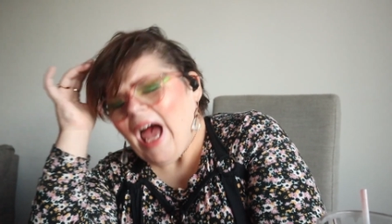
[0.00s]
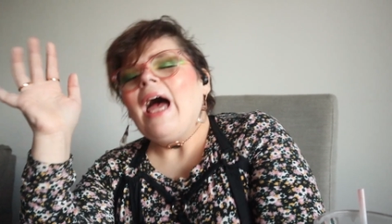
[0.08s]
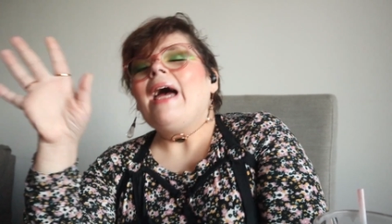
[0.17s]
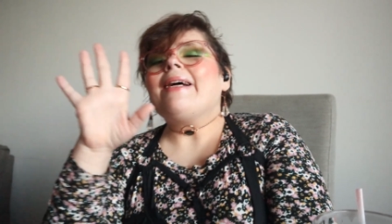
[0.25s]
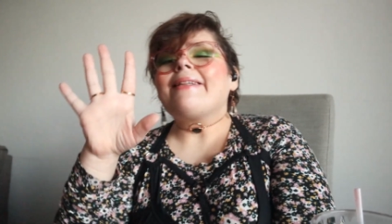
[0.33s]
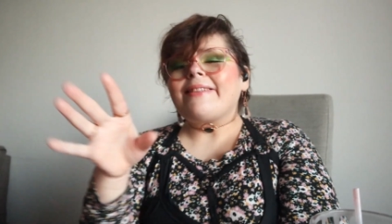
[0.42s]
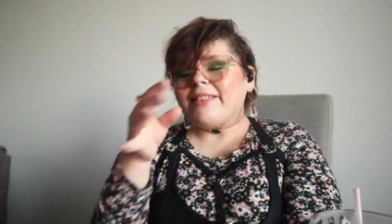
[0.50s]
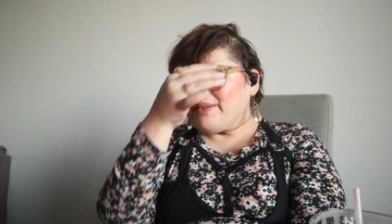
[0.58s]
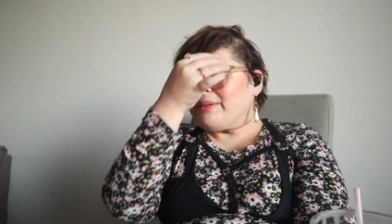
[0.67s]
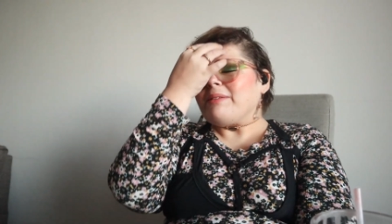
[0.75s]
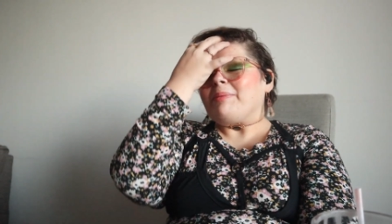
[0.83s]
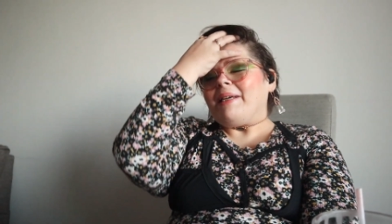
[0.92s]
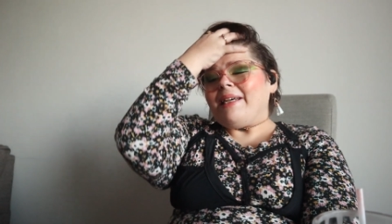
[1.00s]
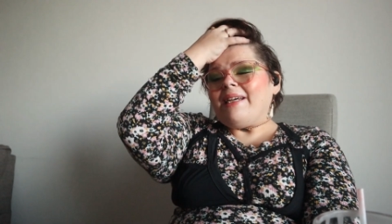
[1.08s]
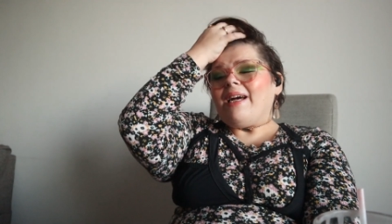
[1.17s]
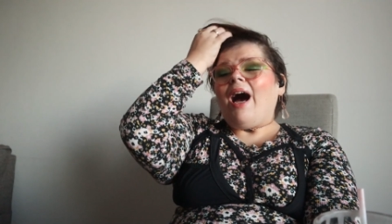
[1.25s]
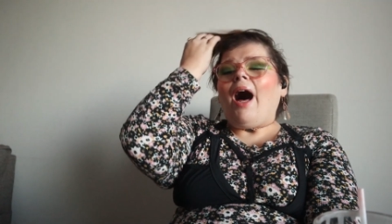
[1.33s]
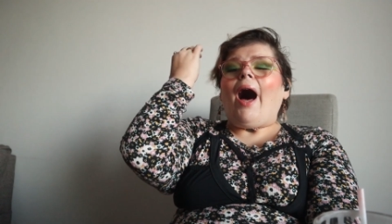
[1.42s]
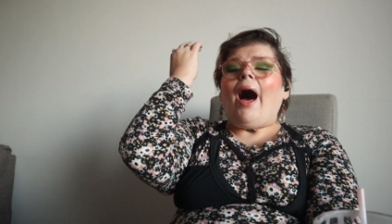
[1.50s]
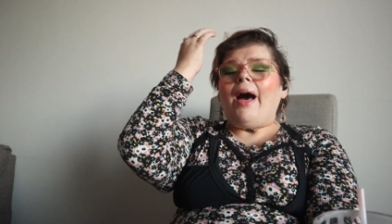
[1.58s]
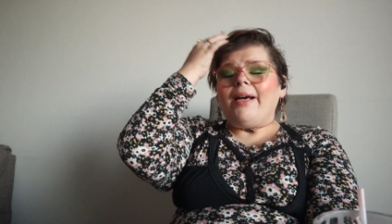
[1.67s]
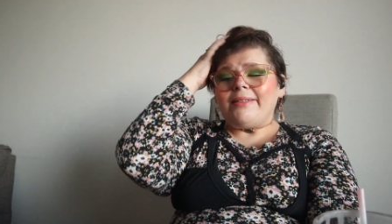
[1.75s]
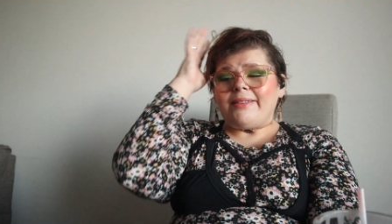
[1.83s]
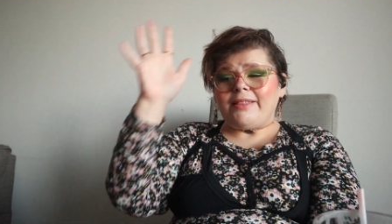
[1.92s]
excuse me,
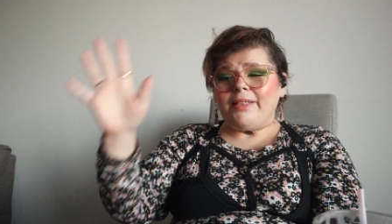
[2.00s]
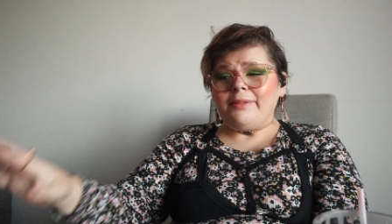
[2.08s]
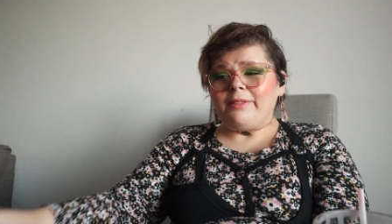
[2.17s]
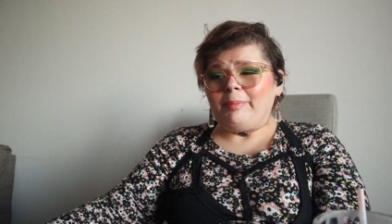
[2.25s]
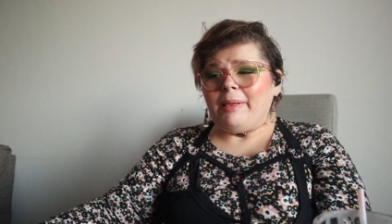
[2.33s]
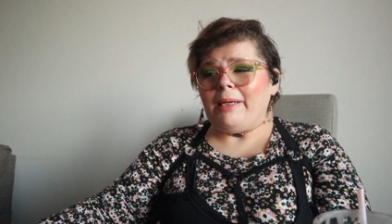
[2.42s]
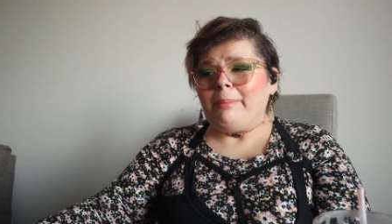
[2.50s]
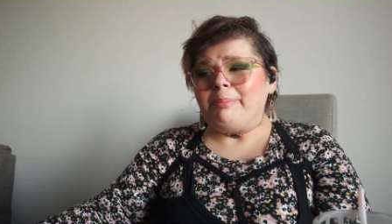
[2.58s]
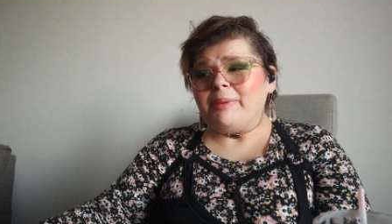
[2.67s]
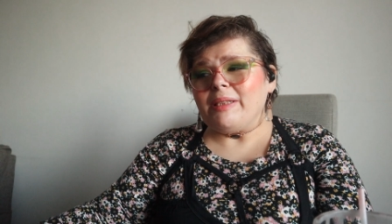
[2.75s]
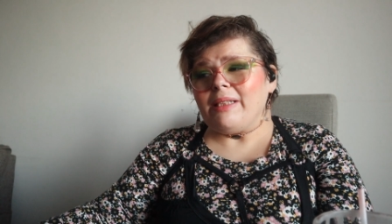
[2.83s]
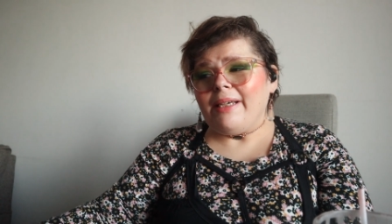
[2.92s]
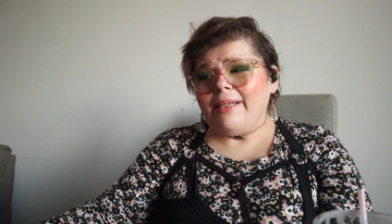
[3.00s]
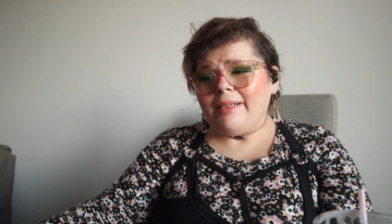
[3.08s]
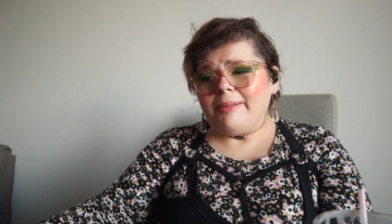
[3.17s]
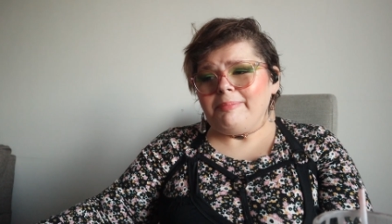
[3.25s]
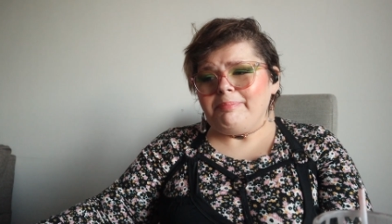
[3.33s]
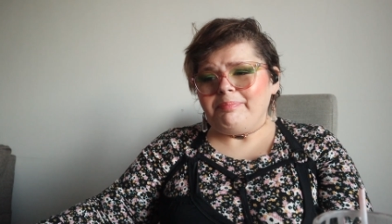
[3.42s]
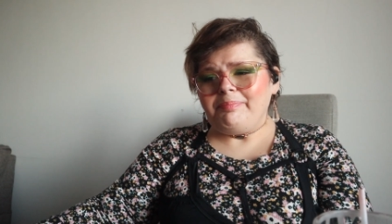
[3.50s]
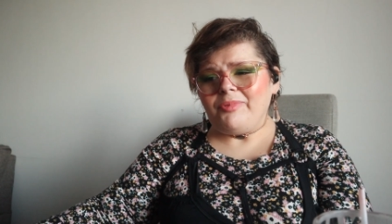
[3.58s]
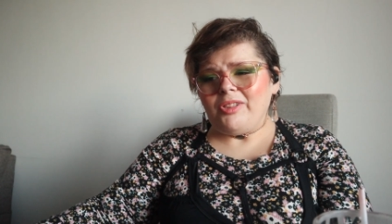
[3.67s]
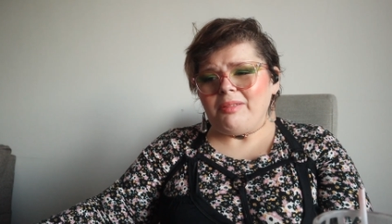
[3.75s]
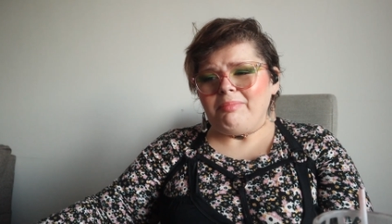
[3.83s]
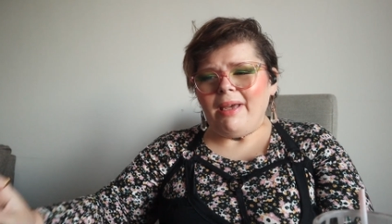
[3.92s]
excuse me, but like,
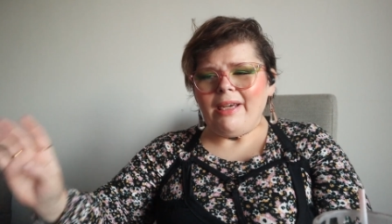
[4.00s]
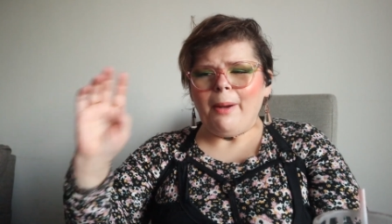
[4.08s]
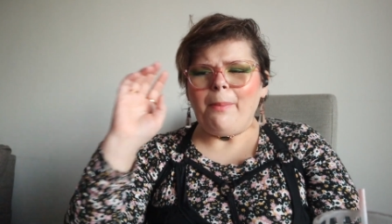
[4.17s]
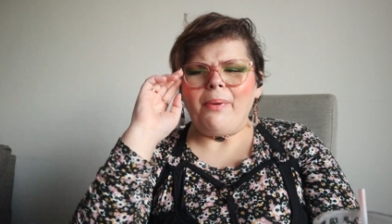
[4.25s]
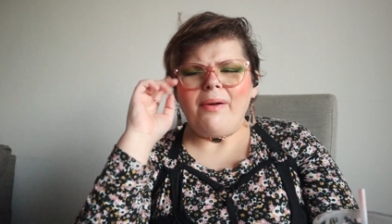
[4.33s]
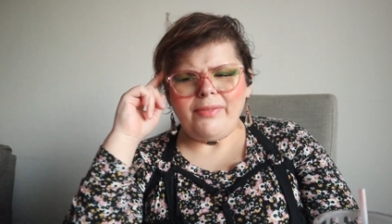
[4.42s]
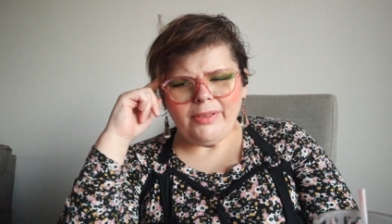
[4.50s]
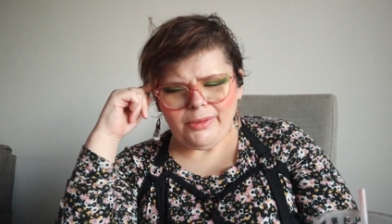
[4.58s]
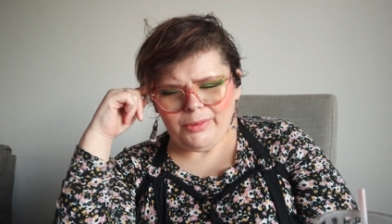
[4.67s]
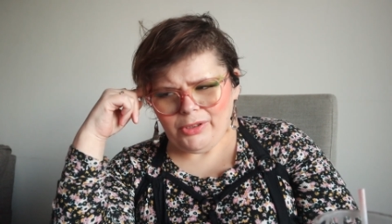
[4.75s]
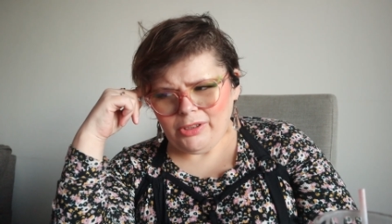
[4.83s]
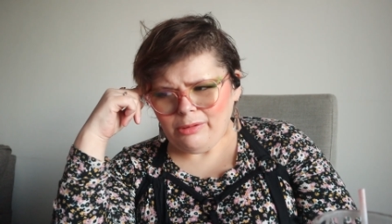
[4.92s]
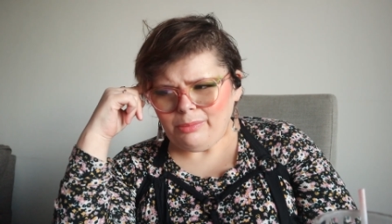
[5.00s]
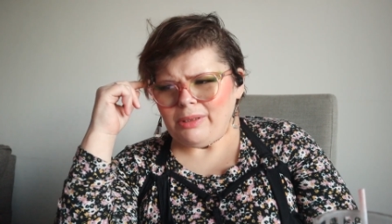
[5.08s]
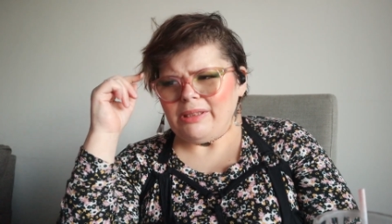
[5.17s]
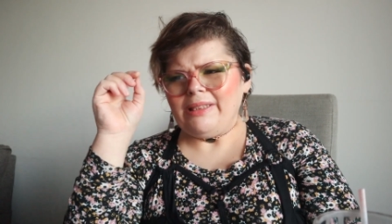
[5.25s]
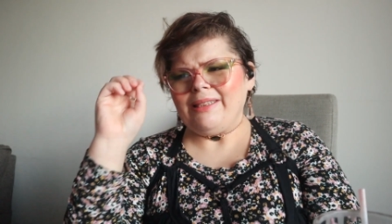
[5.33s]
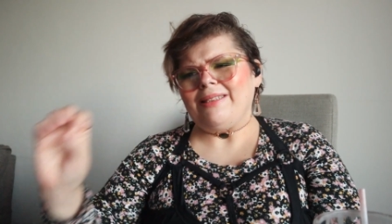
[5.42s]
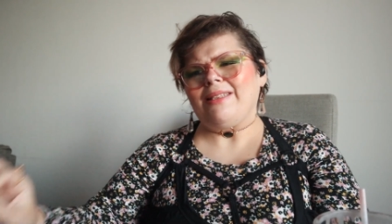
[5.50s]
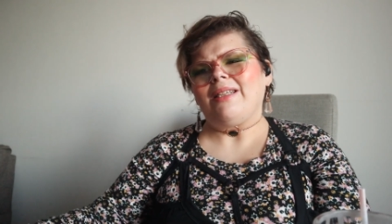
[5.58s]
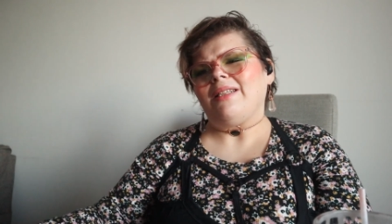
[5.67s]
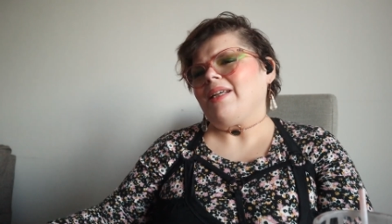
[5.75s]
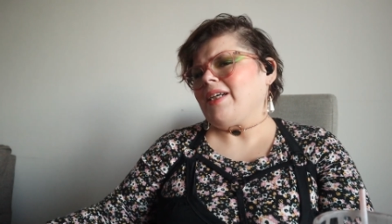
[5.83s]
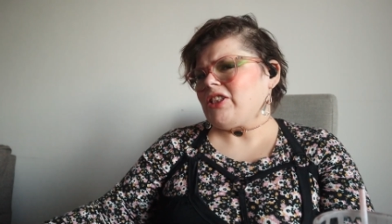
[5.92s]
did Makeup Revolution release a
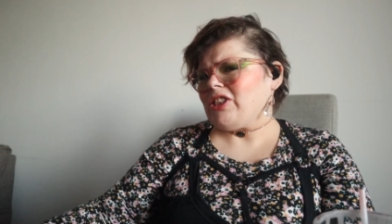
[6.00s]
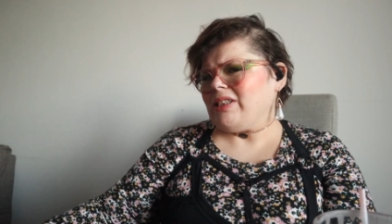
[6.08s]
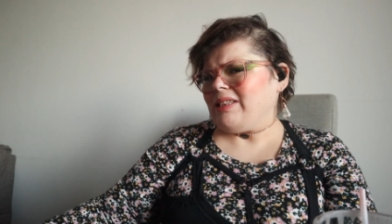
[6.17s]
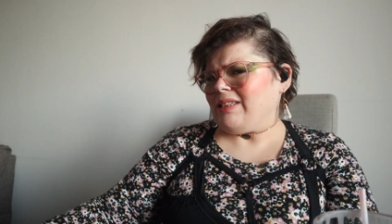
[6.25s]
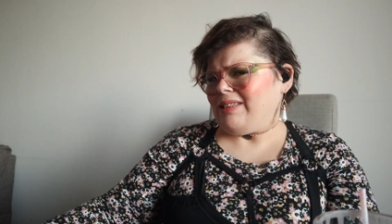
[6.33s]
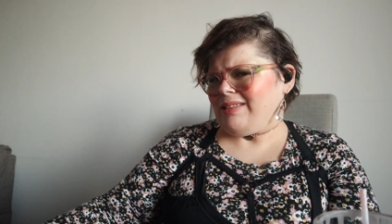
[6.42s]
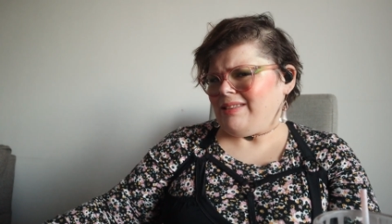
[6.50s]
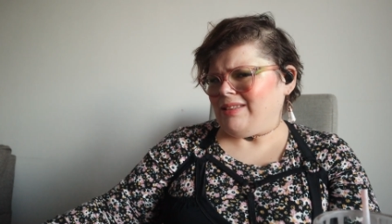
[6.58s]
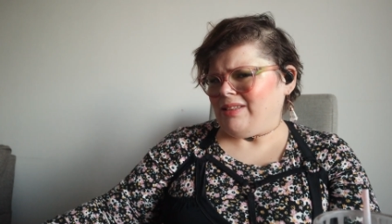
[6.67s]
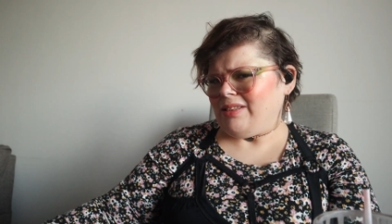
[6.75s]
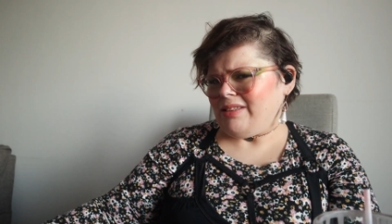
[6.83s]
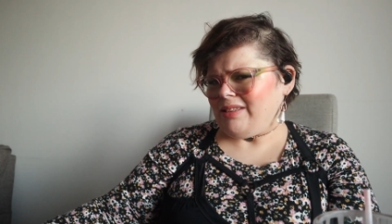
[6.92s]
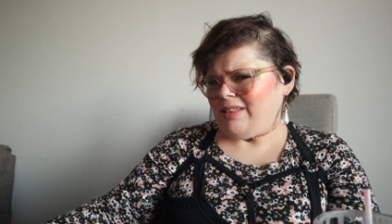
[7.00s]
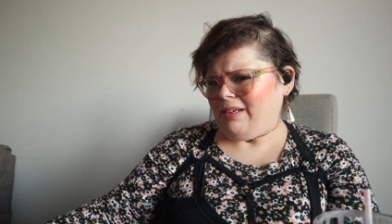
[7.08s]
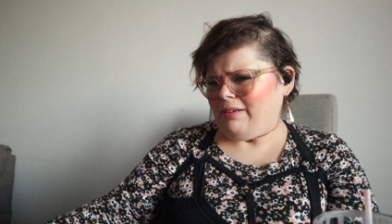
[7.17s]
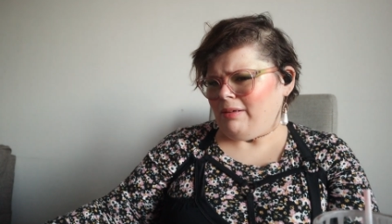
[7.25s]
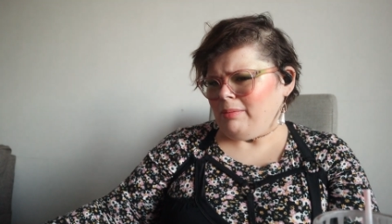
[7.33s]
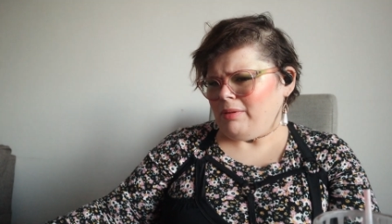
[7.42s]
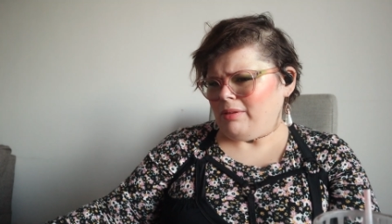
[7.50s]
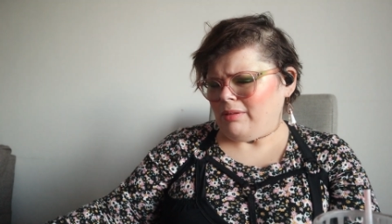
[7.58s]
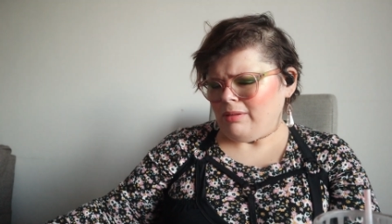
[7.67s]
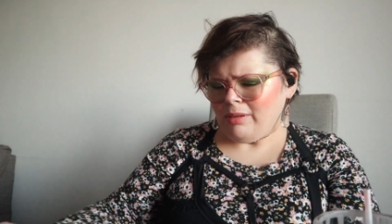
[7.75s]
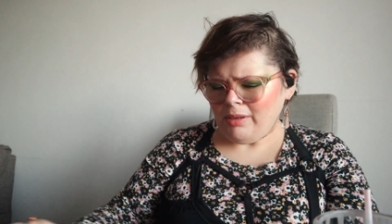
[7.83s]
collection that doesn't look terrible?